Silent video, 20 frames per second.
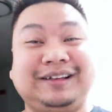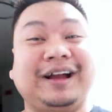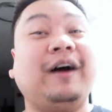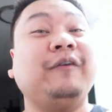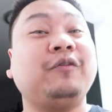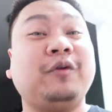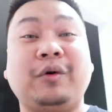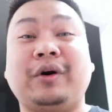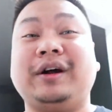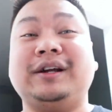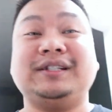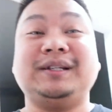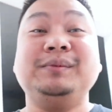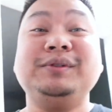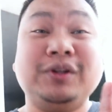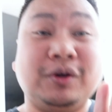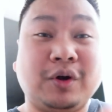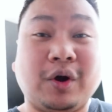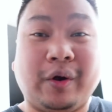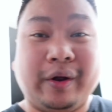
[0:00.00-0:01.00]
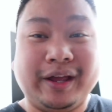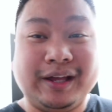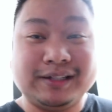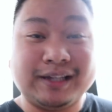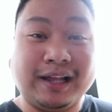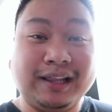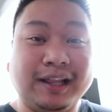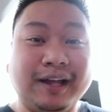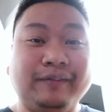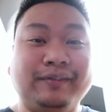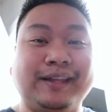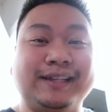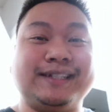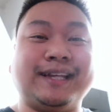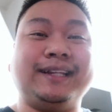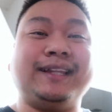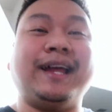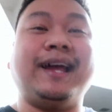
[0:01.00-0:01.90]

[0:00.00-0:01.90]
Of course, I'm still going because I love things like